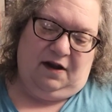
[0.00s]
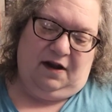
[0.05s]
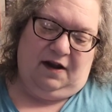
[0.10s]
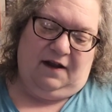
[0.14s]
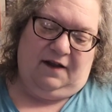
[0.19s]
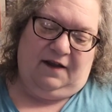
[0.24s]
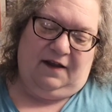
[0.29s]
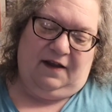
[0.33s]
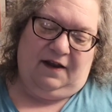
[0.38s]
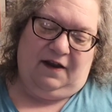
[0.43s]

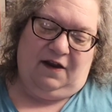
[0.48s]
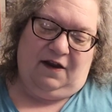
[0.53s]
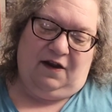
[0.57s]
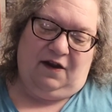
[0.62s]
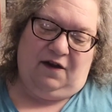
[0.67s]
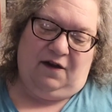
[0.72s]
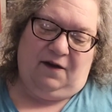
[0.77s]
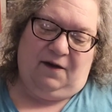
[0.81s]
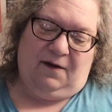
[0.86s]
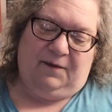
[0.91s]
and their
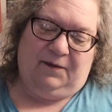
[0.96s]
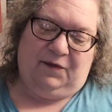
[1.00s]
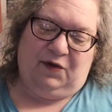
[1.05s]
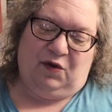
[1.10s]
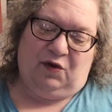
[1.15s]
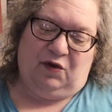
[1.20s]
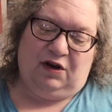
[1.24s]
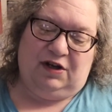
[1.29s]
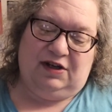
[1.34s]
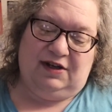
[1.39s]
um,
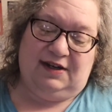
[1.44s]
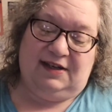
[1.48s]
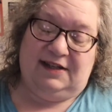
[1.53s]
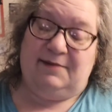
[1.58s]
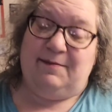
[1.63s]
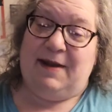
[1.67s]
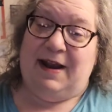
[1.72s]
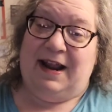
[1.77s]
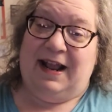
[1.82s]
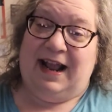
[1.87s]
origin is
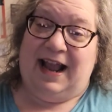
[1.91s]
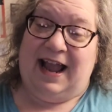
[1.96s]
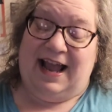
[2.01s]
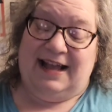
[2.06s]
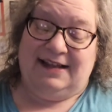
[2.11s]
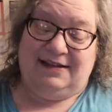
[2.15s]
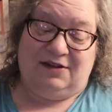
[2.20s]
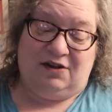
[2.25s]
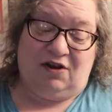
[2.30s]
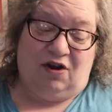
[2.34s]

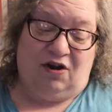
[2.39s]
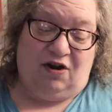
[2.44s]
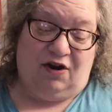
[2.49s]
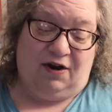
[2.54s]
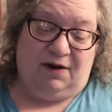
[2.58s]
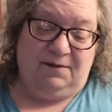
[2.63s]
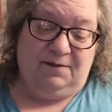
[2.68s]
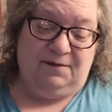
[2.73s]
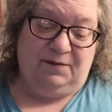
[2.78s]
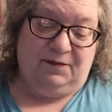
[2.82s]

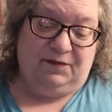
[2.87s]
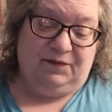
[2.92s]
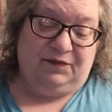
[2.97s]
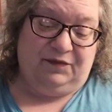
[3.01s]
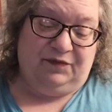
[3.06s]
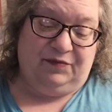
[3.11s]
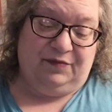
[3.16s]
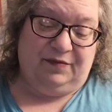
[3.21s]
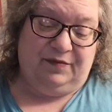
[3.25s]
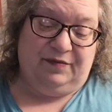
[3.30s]
Madagascar.
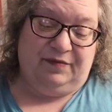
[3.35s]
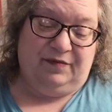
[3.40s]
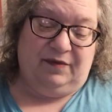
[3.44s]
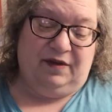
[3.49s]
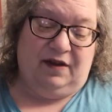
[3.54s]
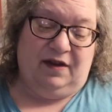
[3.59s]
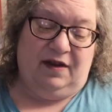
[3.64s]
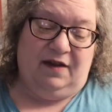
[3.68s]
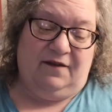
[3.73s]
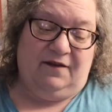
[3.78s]

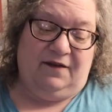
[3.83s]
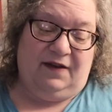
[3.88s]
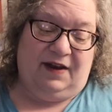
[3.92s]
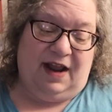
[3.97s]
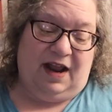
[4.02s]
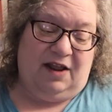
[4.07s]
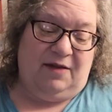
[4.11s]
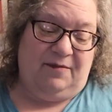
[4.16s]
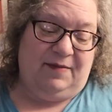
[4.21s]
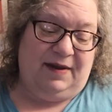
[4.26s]

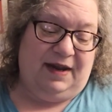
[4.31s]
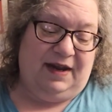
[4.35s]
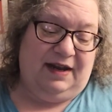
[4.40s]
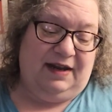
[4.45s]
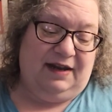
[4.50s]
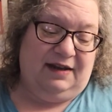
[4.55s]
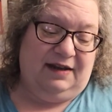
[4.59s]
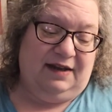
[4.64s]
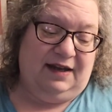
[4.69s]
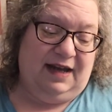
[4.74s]
Vanilla
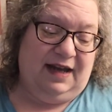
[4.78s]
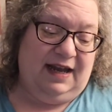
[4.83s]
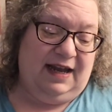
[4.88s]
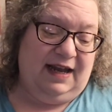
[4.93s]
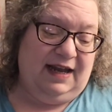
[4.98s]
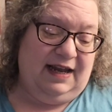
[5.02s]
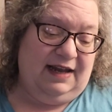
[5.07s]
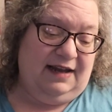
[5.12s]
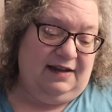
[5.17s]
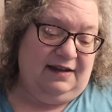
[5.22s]
bean
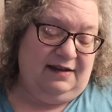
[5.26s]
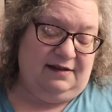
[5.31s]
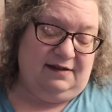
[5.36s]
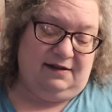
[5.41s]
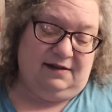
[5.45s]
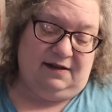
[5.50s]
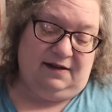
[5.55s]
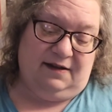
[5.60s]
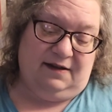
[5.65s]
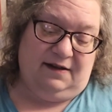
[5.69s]

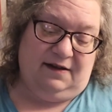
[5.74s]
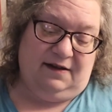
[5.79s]
kings.